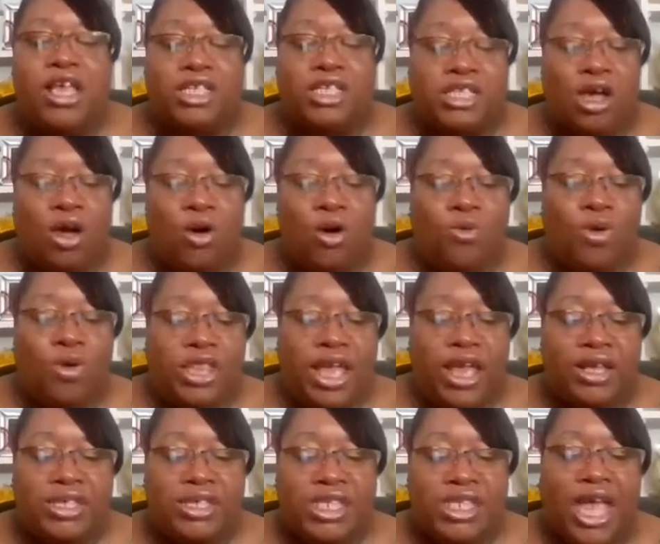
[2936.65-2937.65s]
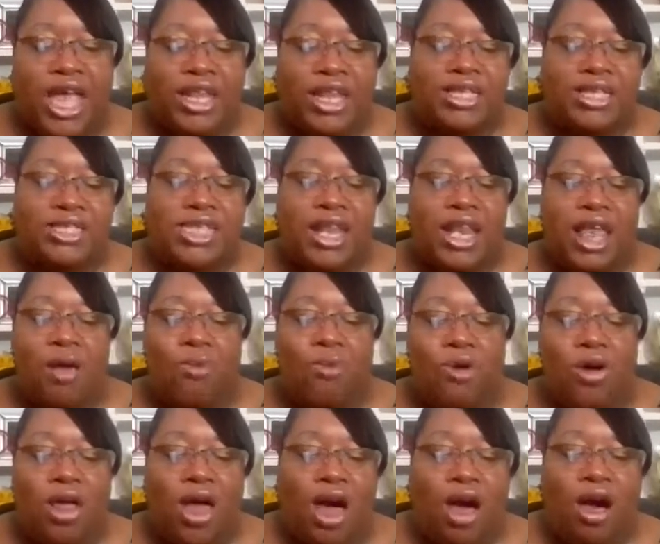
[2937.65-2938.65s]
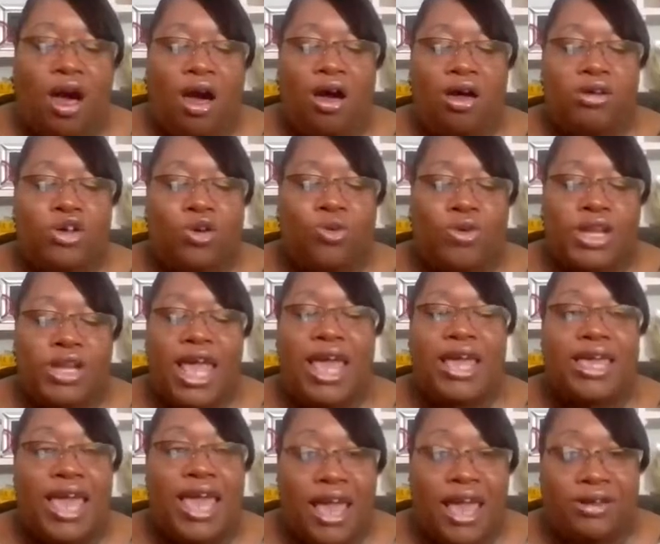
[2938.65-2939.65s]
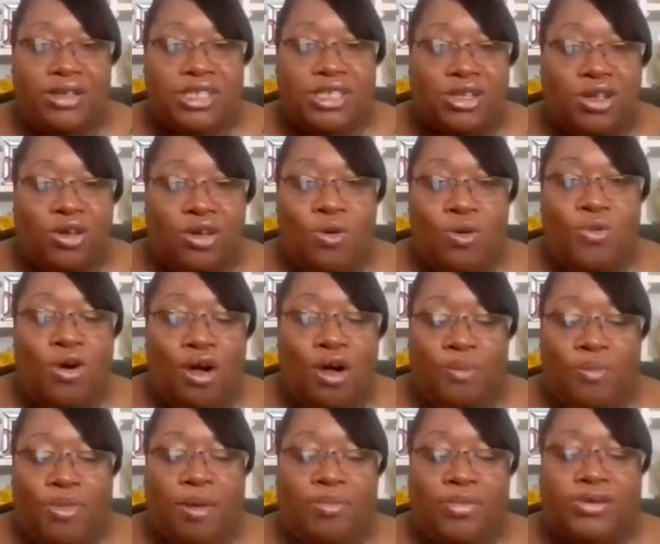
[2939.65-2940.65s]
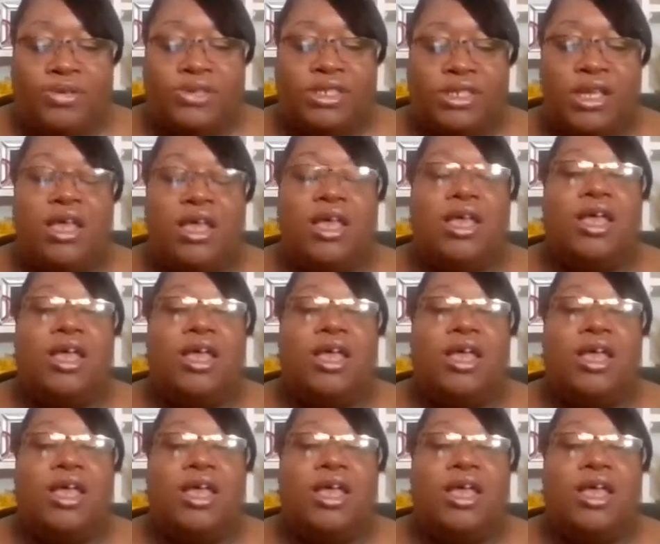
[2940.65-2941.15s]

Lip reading: So what they're saying is that they want all the Gwinnett County school board members